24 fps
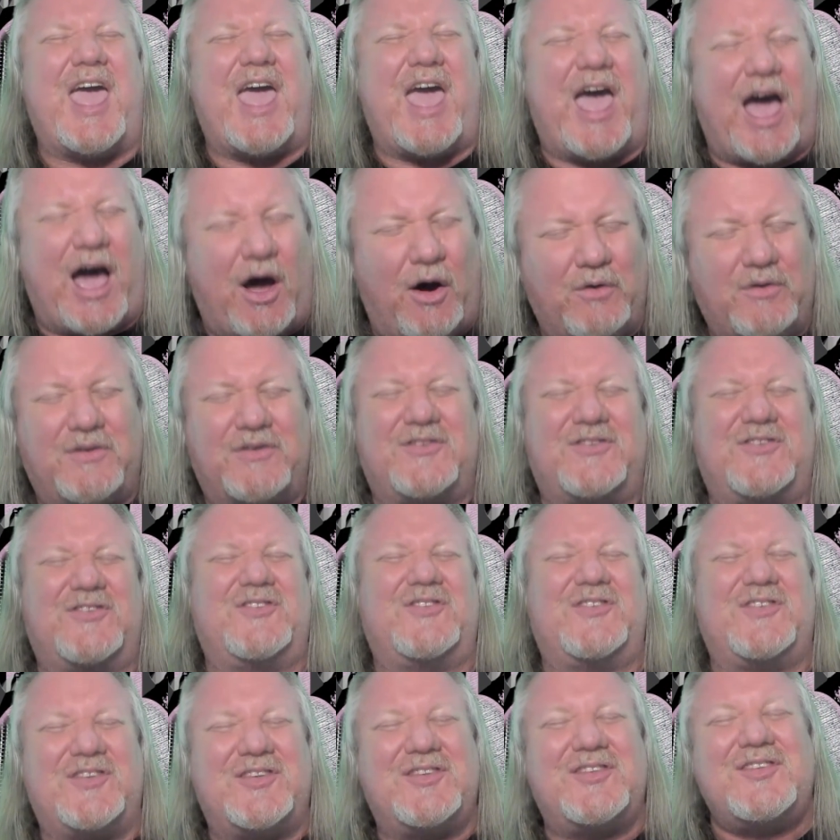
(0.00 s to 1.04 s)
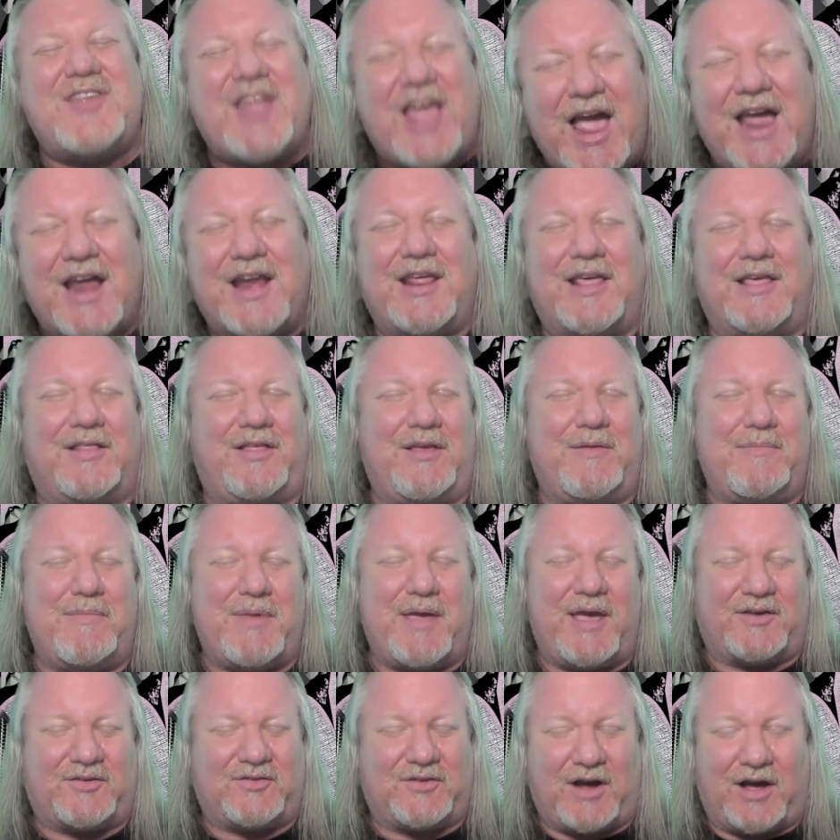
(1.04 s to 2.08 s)
outstandingly
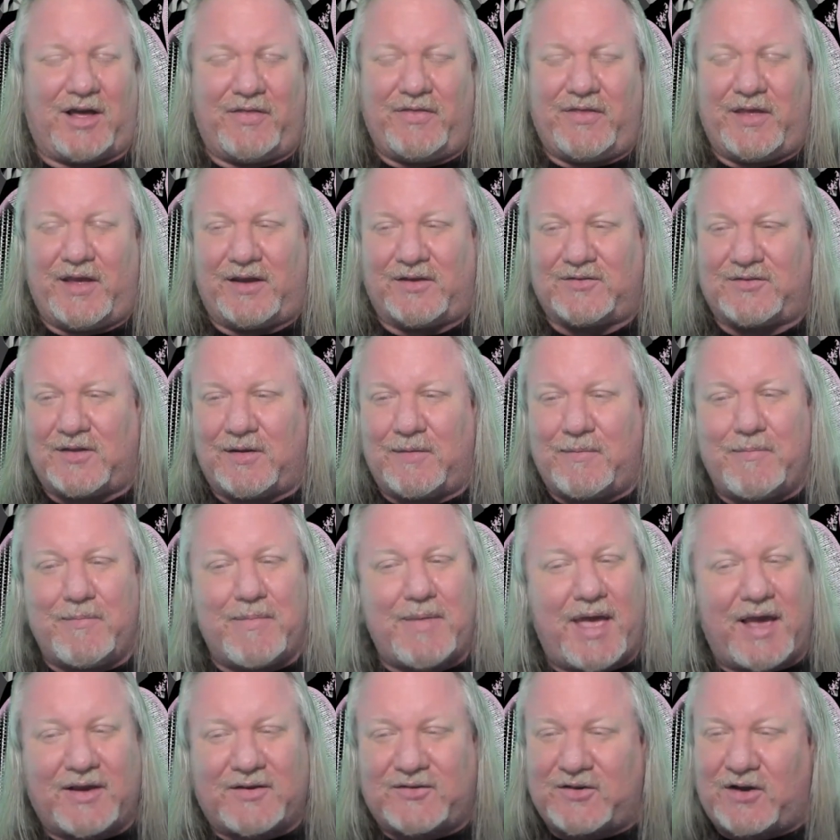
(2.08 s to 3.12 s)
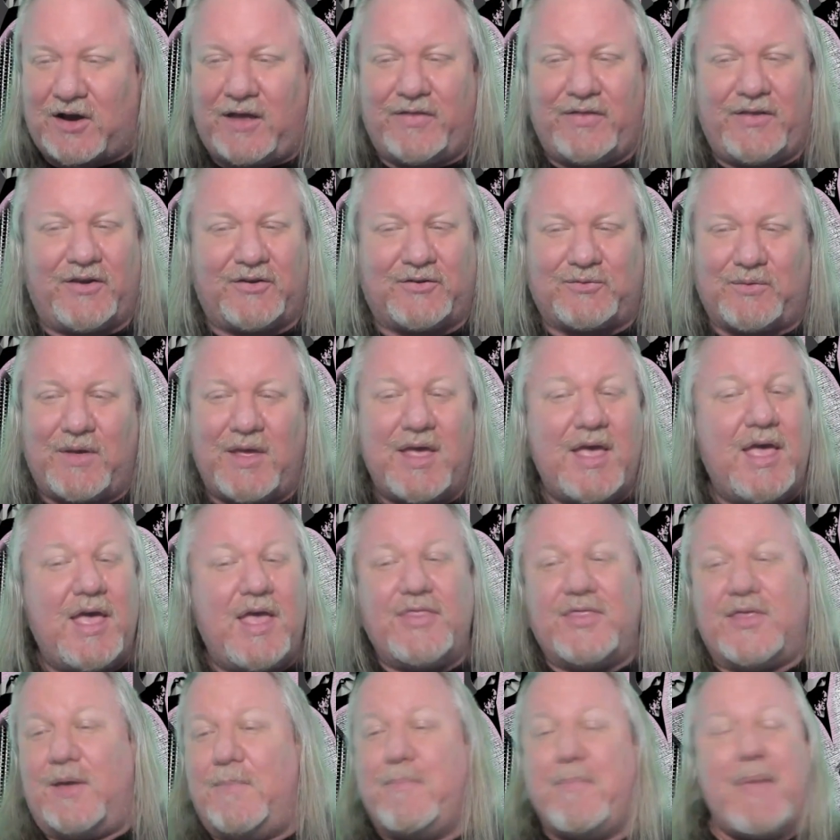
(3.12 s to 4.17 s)
mixed on this. The mix on this,
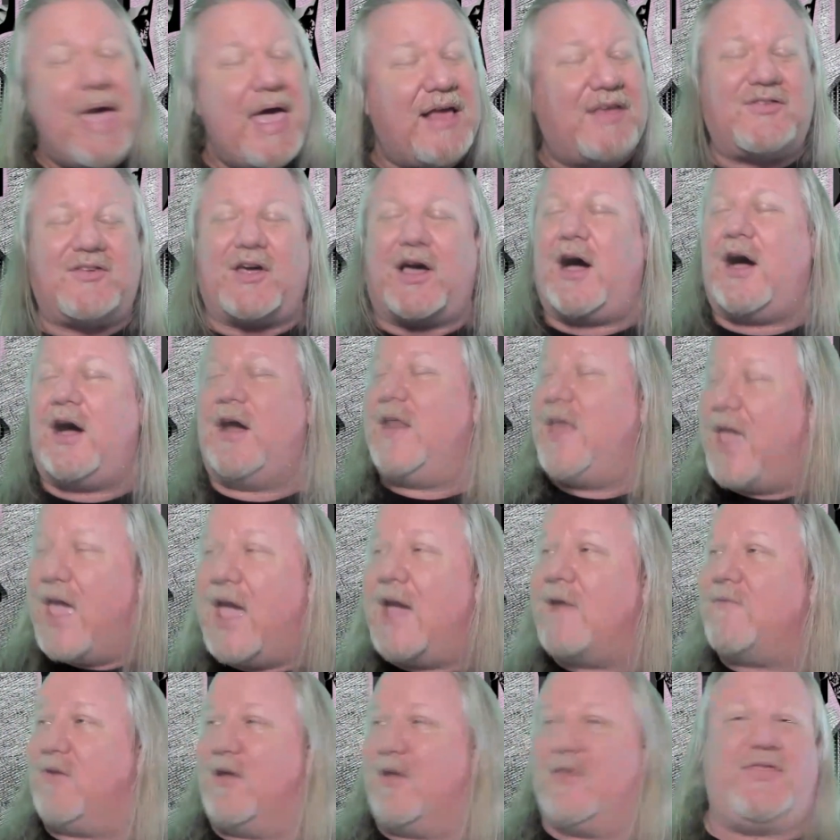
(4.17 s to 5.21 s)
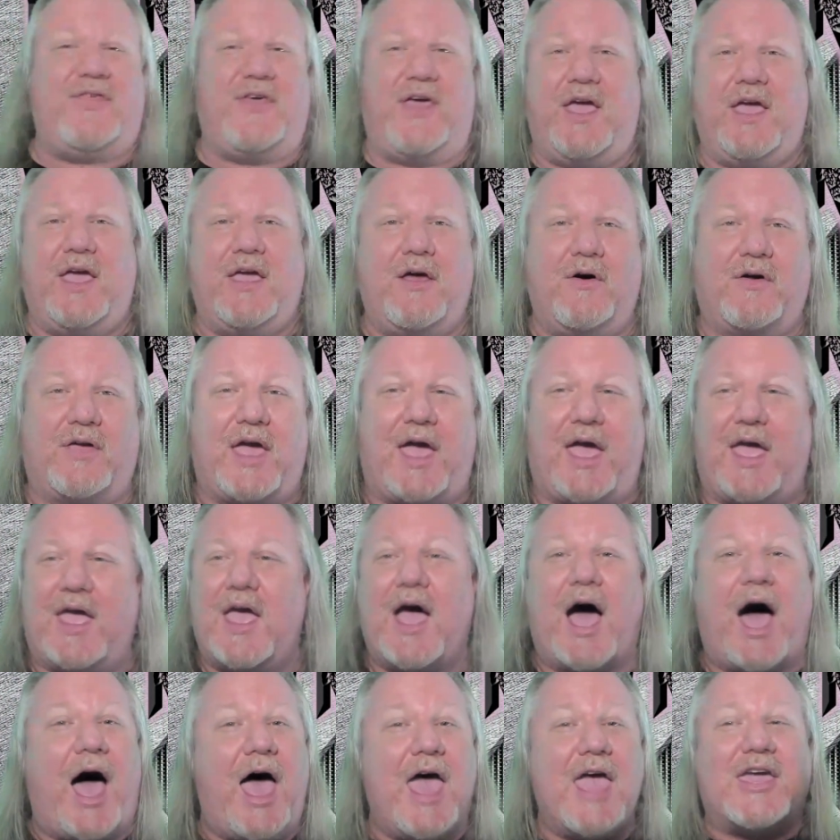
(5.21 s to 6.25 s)
the mix on everything, okay?
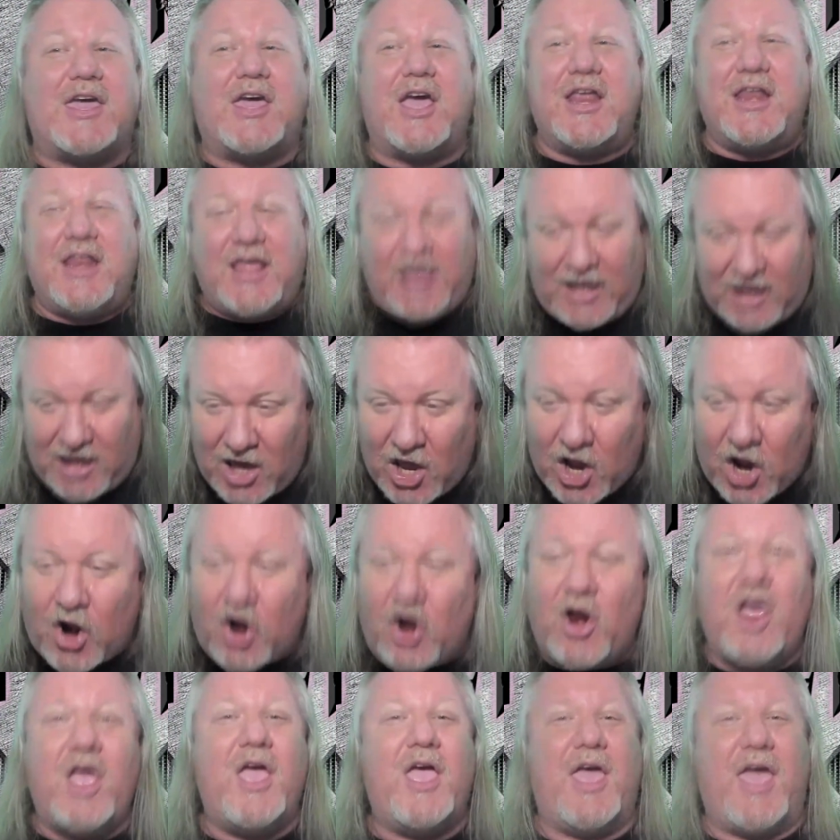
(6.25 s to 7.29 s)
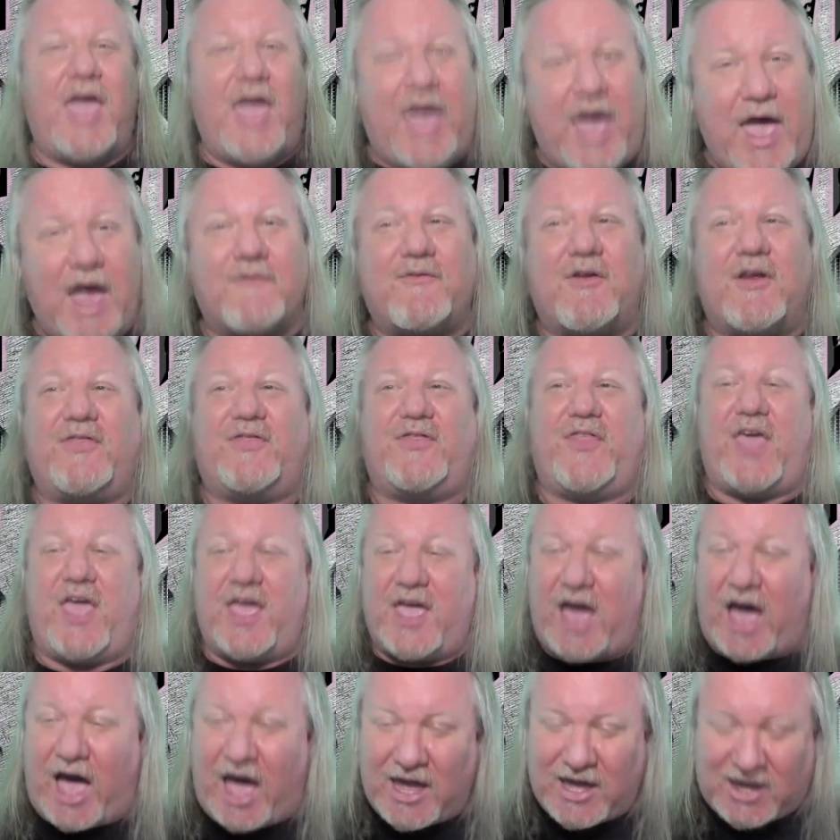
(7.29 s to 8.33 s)
I could hear
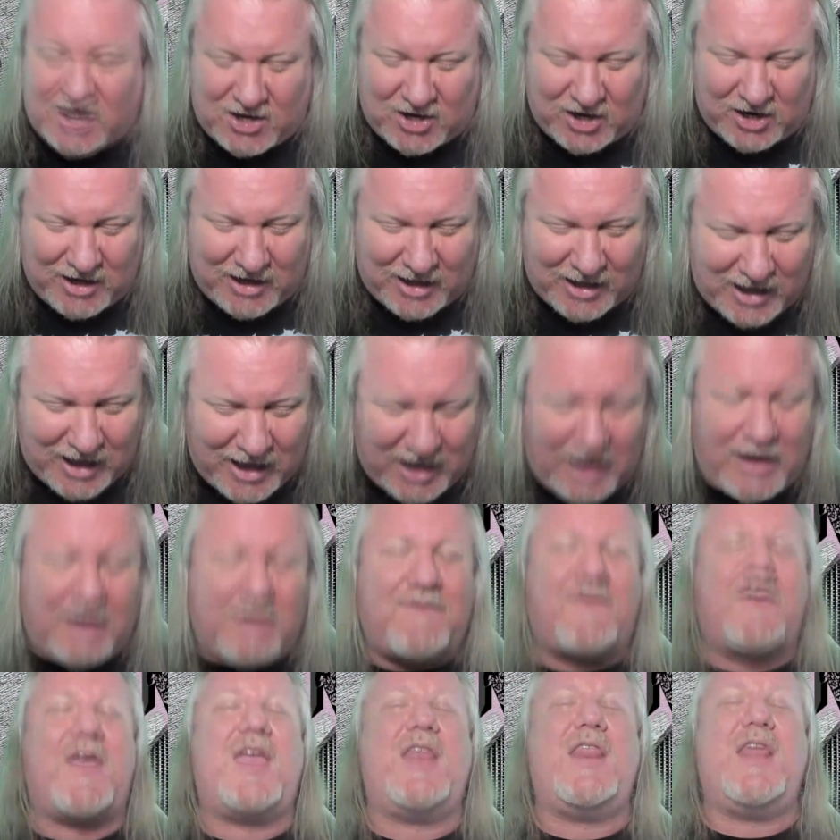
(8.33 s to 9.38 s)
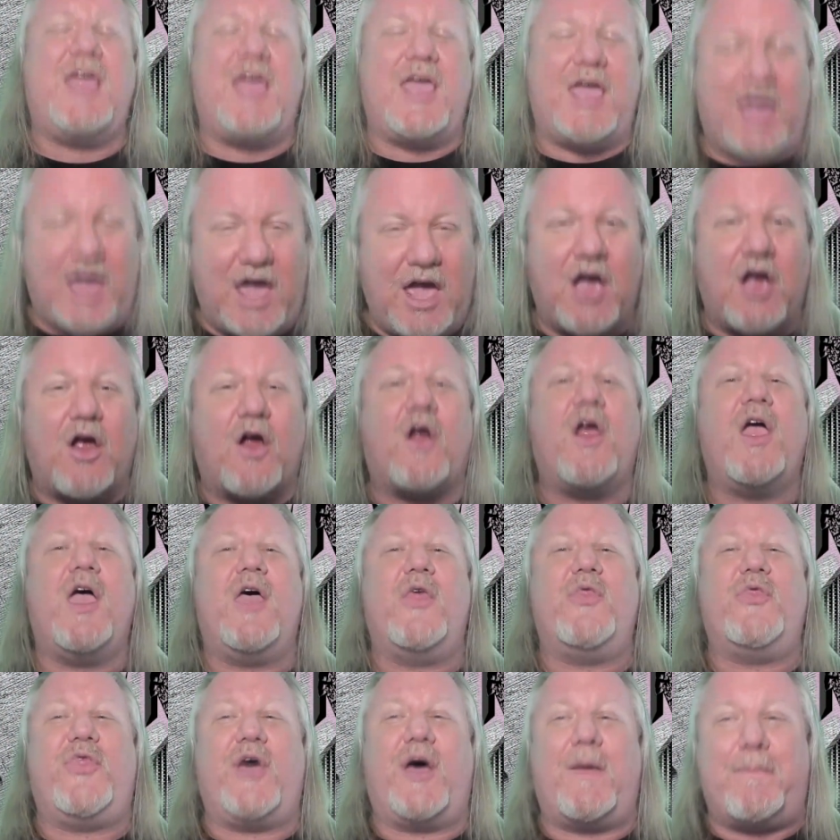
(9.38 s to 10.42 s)
everything. I could even hear
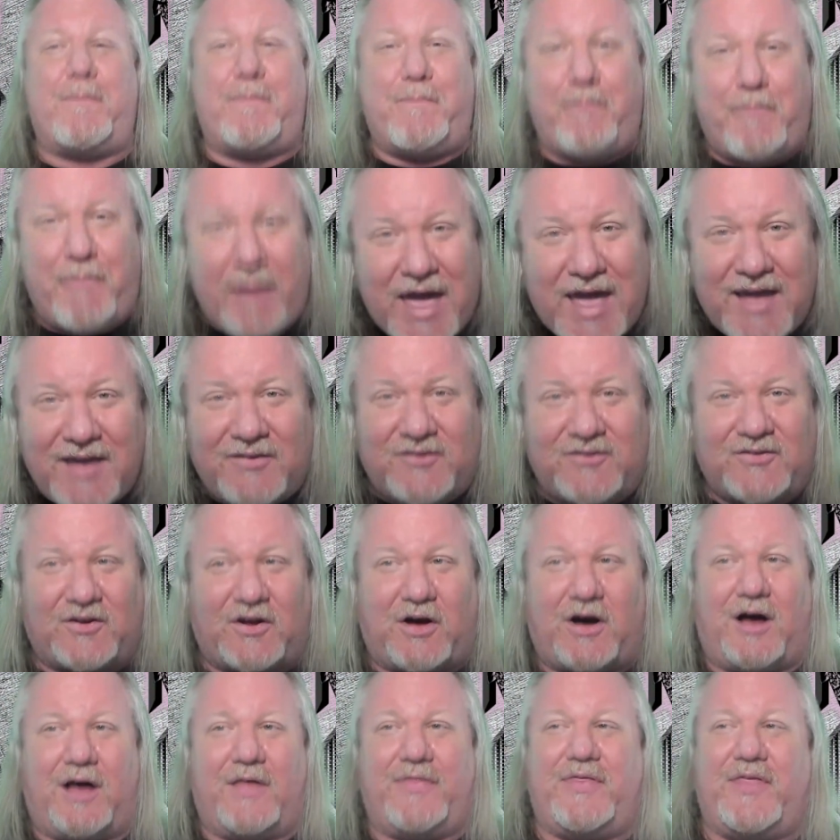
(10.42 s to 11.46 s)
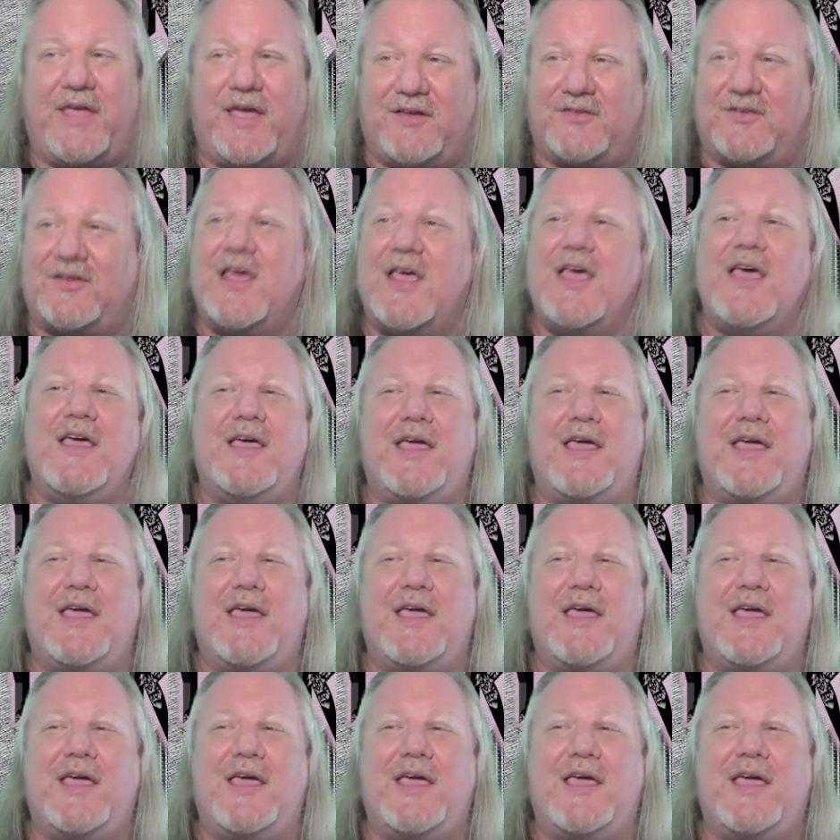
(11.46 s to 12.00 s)
the bass on this.